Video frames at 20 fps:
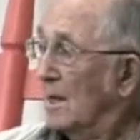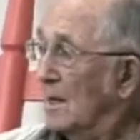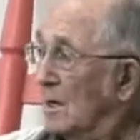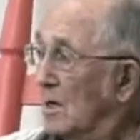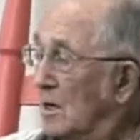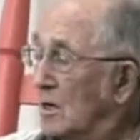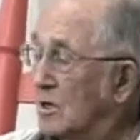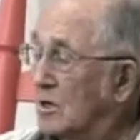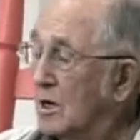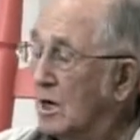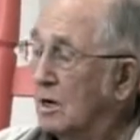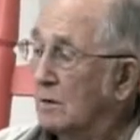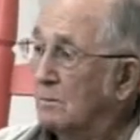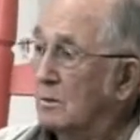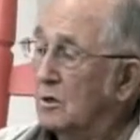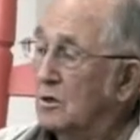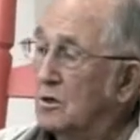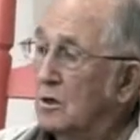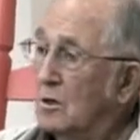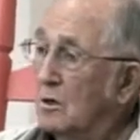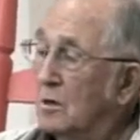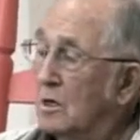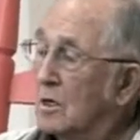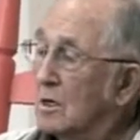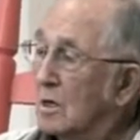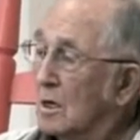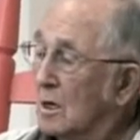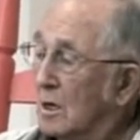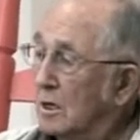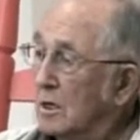He came in here, he
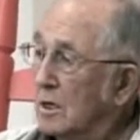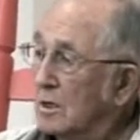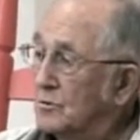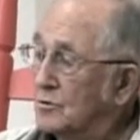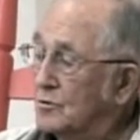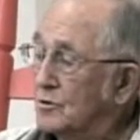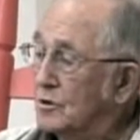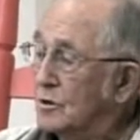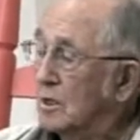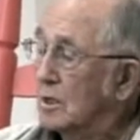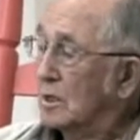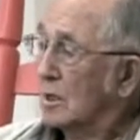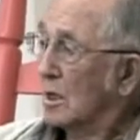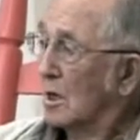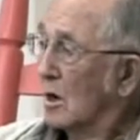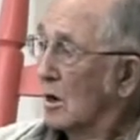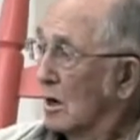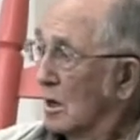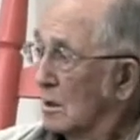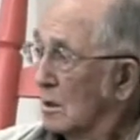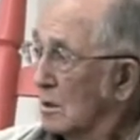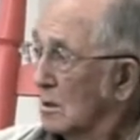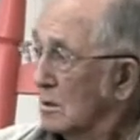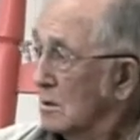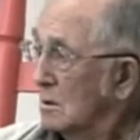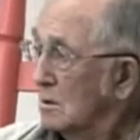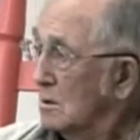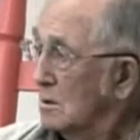got interested in the island.